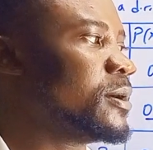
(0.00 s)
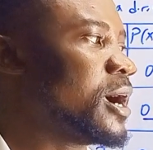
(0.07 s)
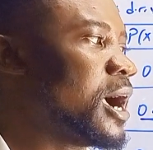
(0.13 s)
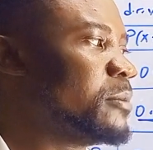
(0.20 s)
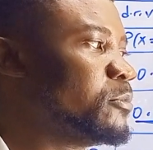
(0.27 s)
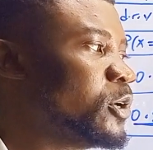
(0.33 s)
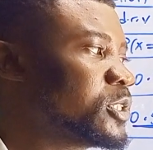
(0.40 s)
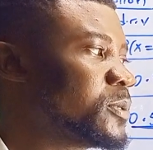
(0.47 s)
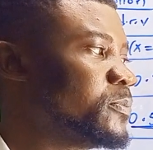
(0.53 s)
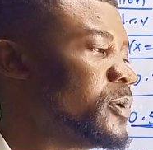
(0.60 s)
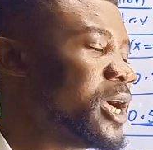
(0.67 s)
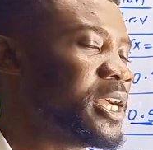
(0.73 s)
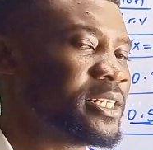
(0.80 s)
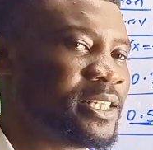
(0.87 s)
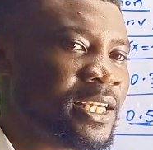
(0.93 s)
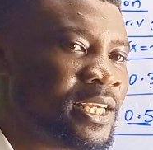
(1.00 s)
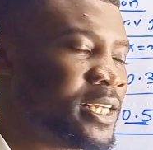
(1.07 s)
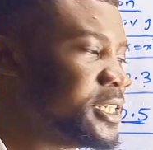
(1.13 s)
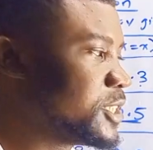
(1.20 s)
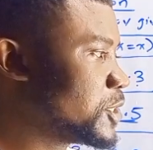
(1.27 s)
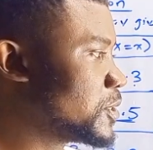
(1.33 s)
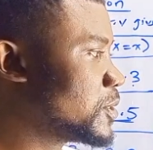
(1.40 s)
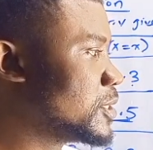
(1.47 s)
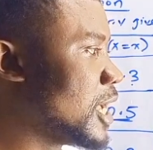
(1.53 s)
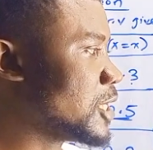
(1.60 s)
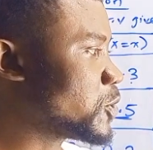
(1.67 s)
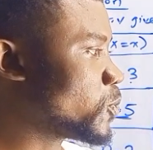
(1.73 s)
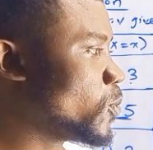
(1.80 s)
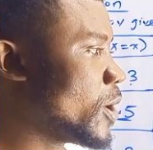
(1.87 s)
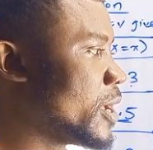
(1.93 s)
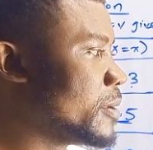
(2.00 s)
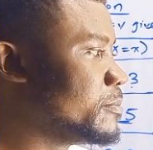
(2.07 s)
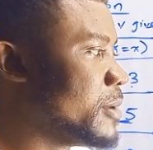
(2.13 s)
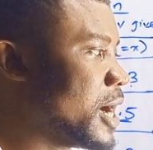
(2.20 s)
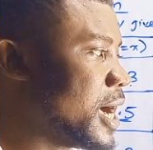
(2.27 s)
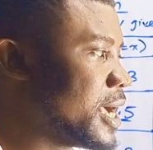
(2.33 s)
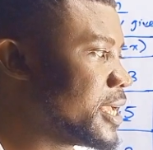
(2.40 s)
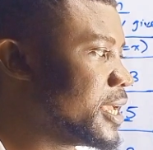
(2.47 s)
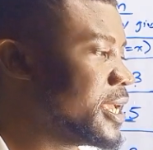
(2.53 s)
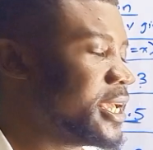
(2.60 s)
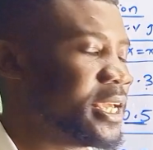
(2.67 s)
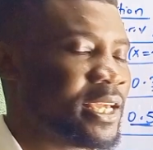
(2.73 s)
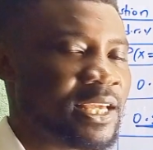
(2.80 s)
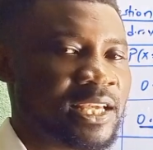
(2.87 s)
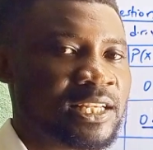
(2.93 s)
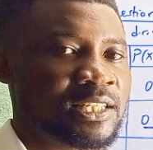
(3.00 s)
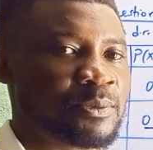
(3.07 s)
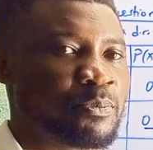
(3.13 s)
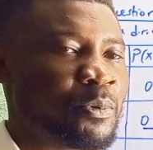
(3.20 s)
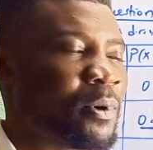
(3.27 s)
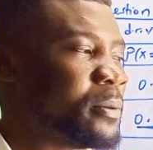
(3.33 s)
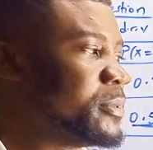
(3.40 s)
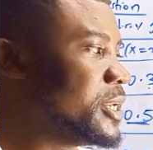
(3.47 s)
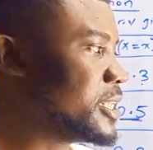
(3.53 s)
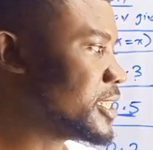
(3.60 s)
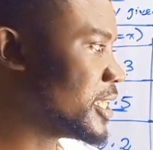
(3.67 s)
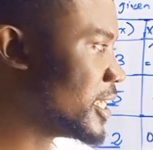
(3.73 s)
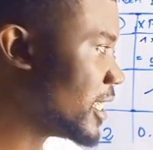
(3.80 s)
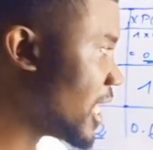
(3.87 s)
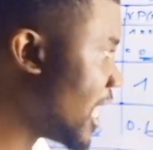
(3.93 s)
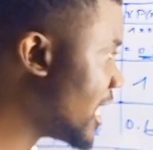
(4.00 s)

and multiply that squared by its probability